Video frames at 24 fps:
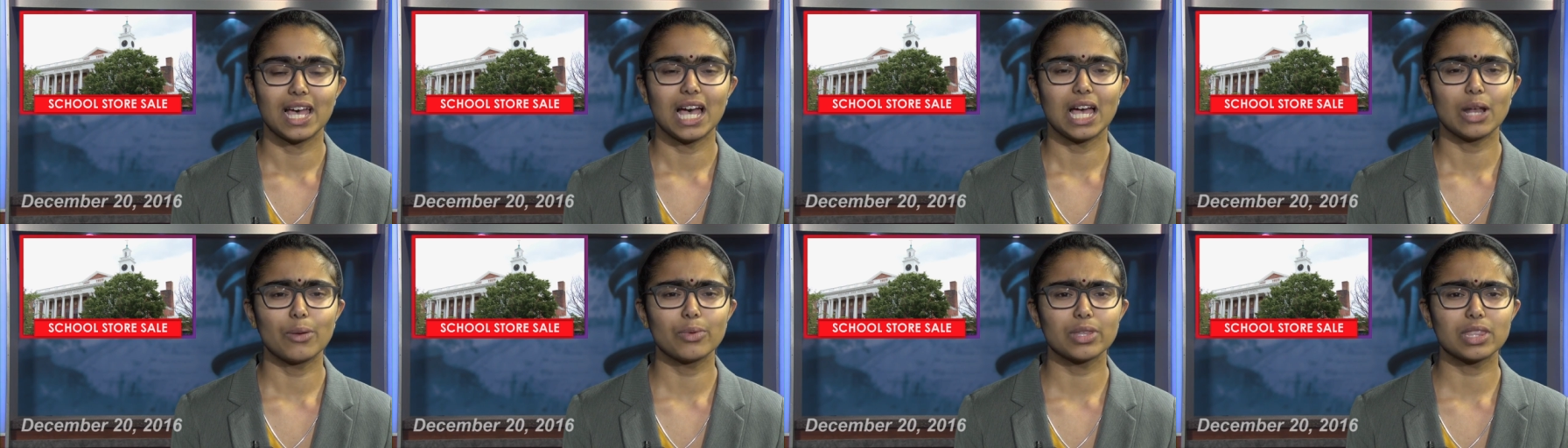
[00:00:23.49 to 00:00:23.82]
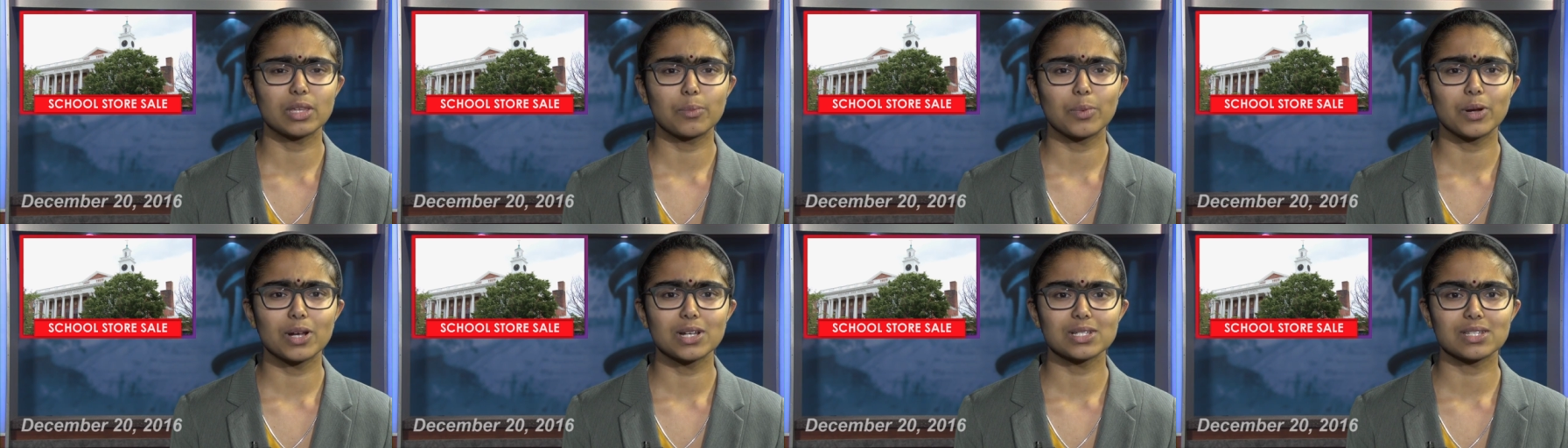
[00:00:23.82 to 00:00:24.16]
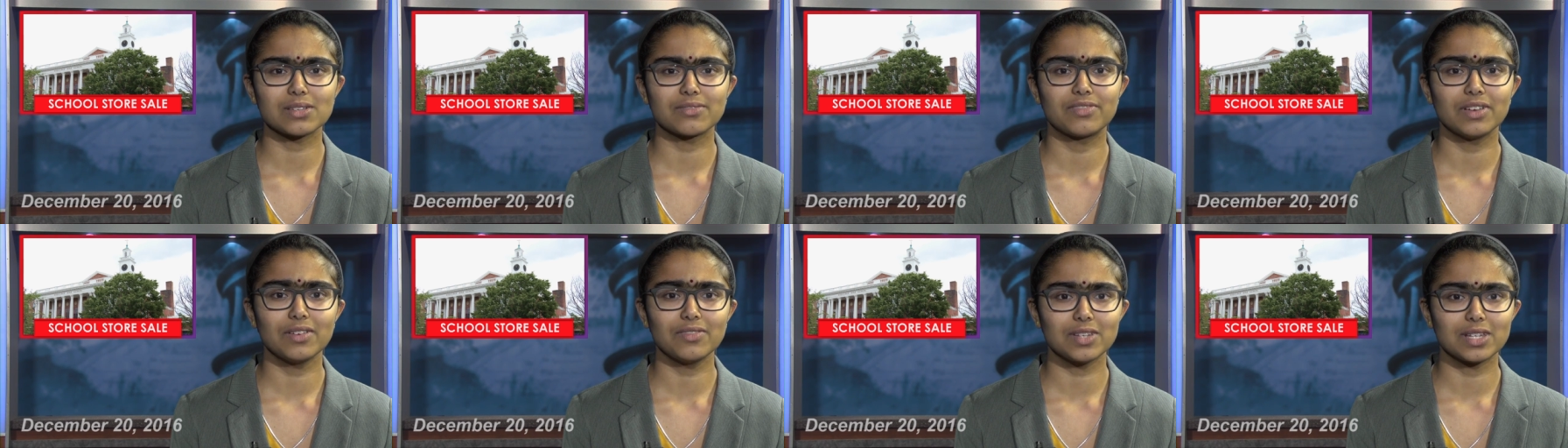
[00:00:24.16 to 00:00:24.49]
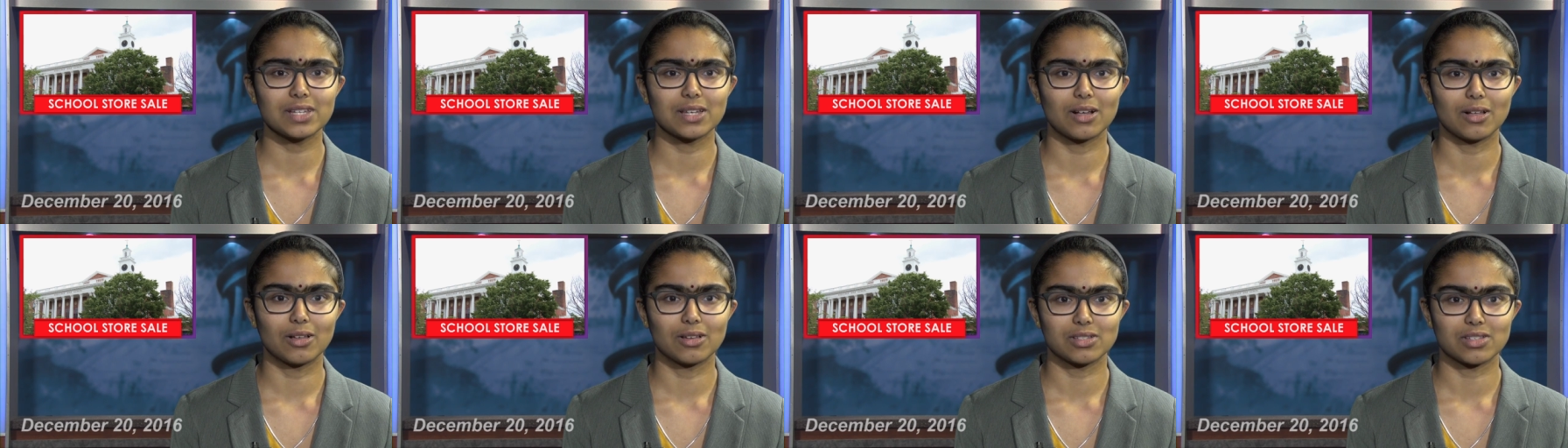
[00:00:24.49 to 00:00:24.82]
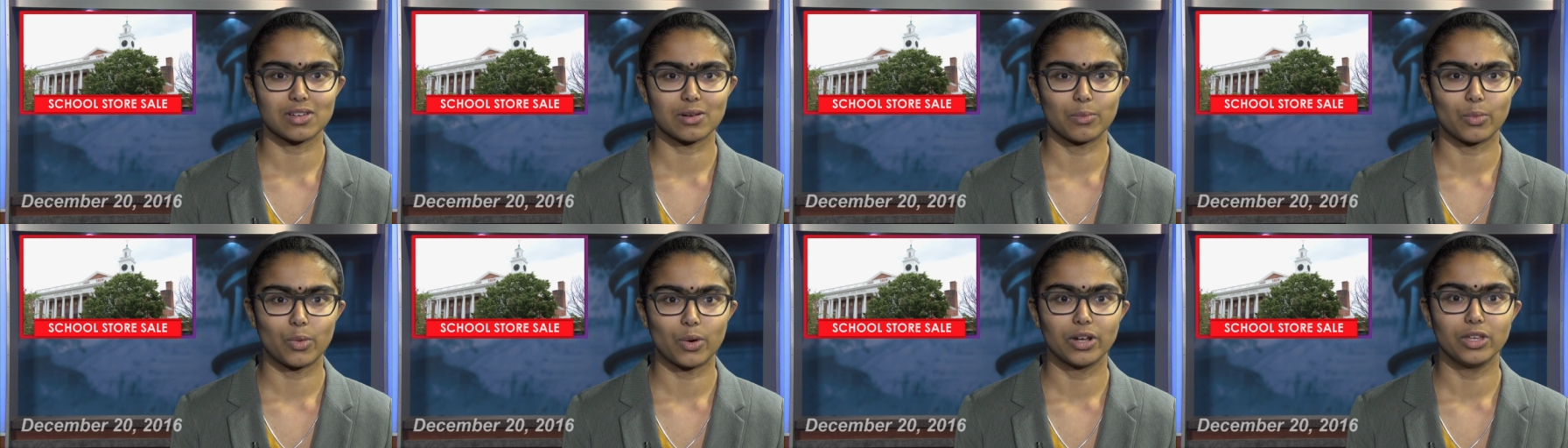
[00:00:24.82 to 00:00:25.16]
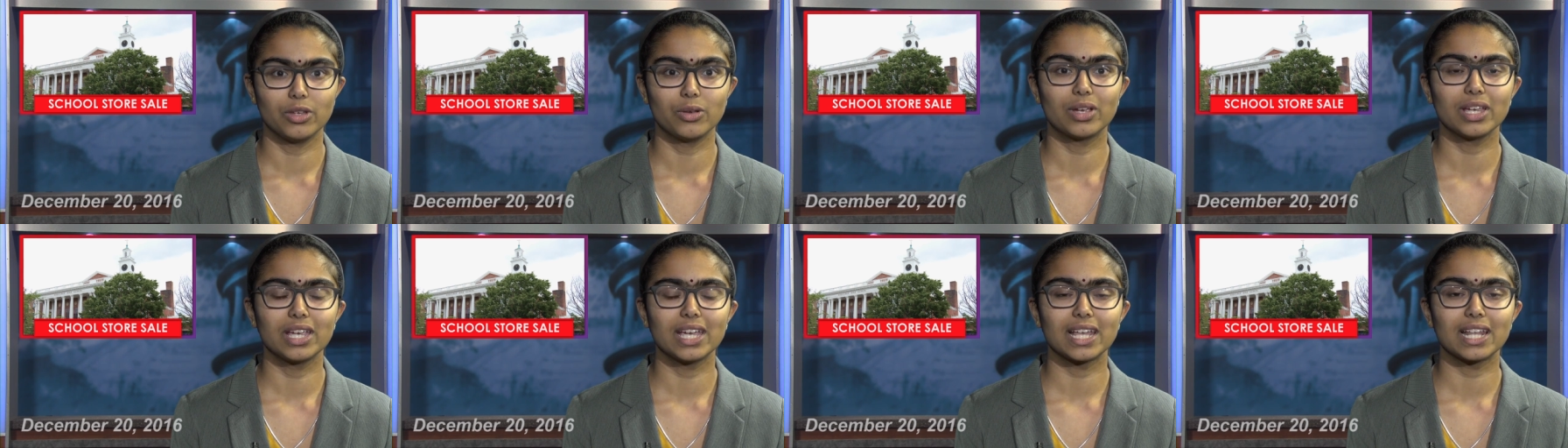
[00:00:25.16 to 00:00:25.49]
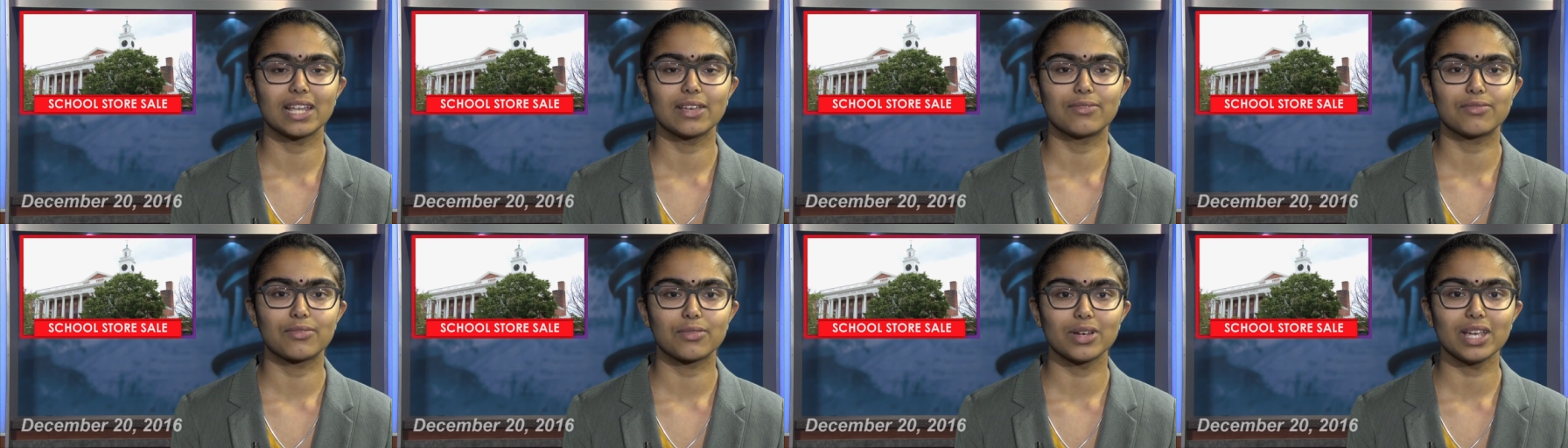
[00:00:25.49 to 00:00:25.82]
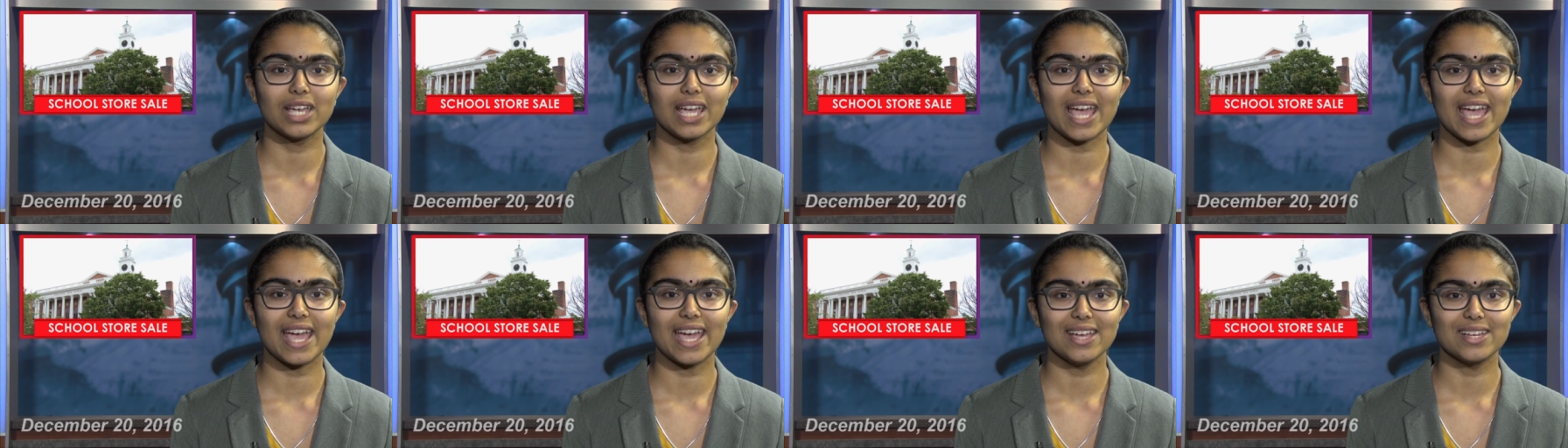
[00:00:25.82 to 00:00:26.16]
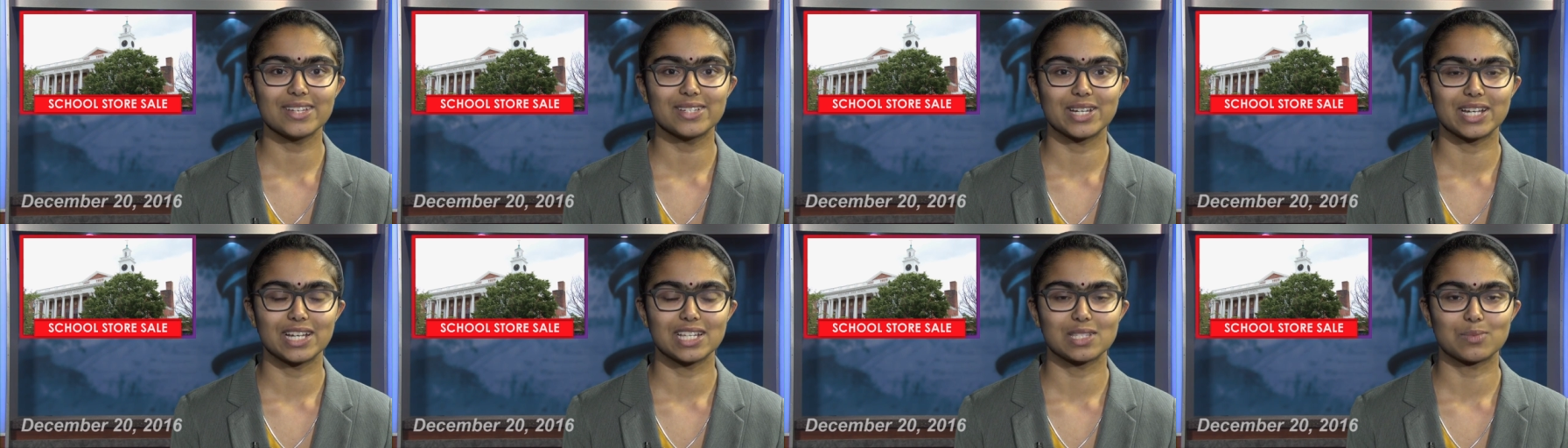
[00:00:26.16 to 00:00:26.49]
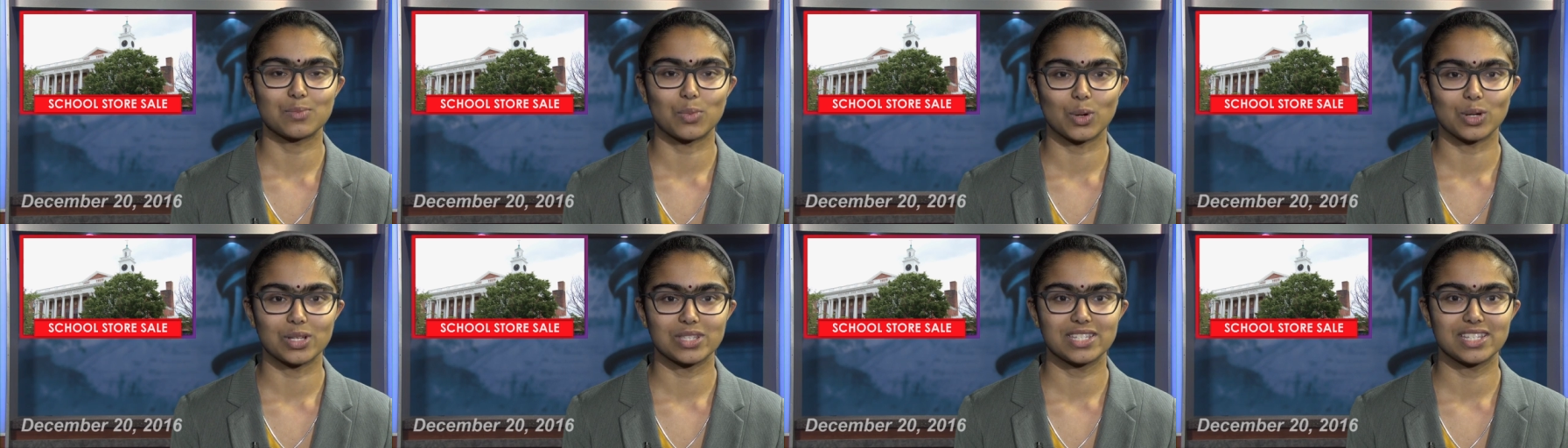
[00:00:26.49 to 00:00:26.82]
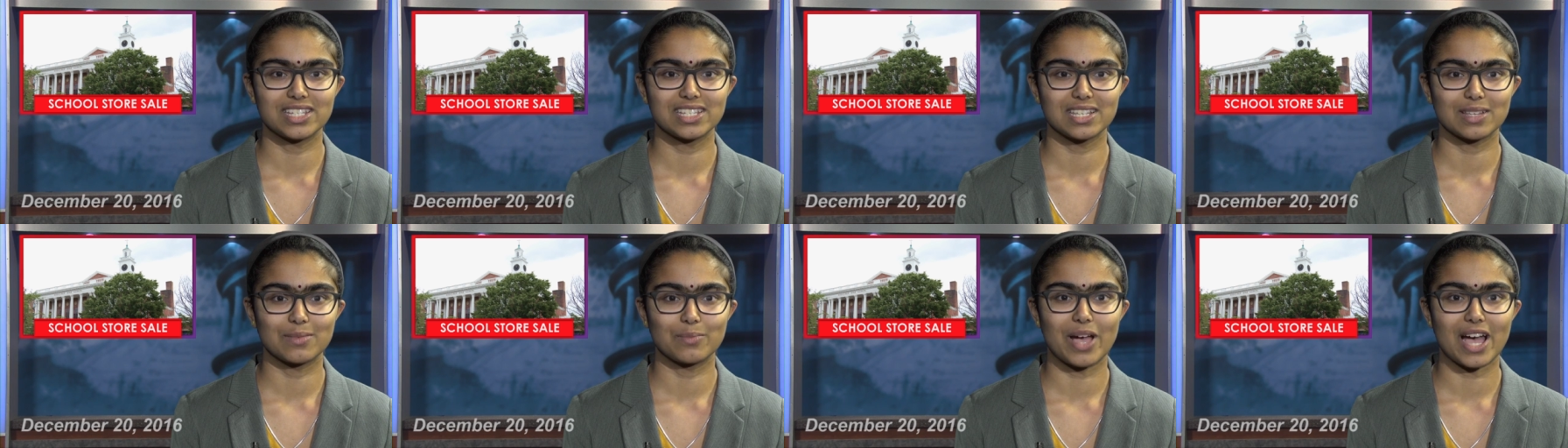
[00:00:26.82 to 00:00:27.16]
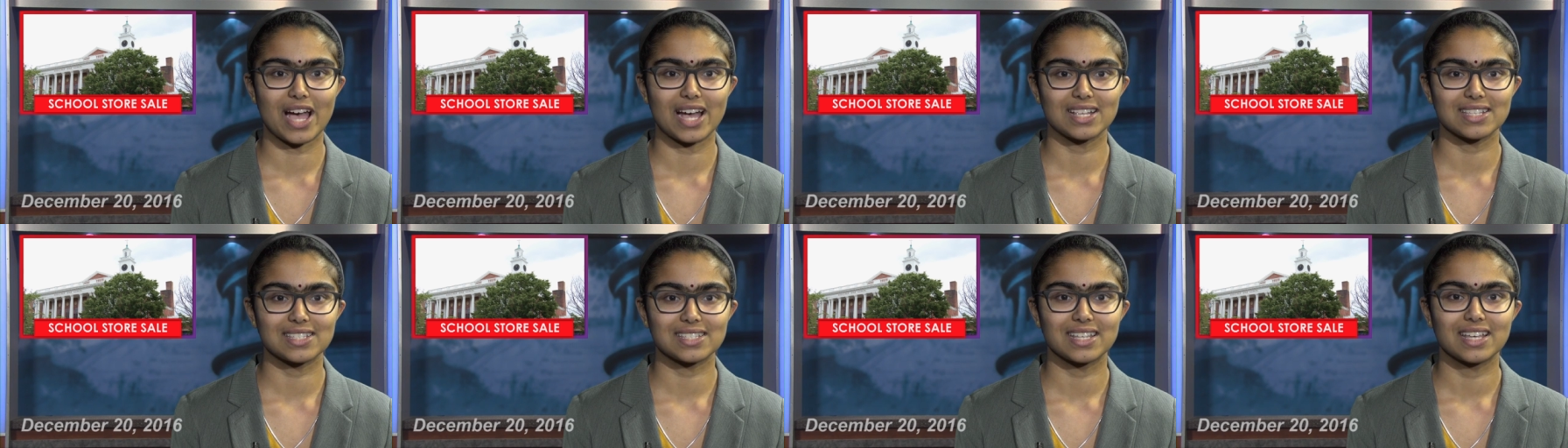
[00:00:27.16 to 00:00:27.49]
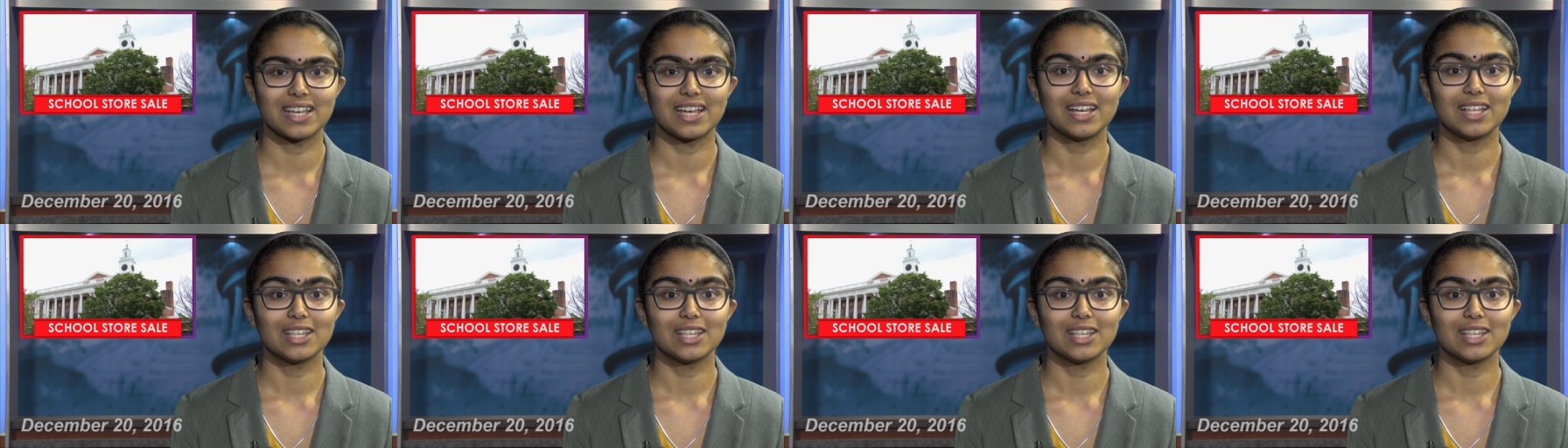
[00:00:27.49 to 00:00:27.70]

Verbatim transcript: And with a purchase of fifty dollars or more, you can get a free A H S sports season pass.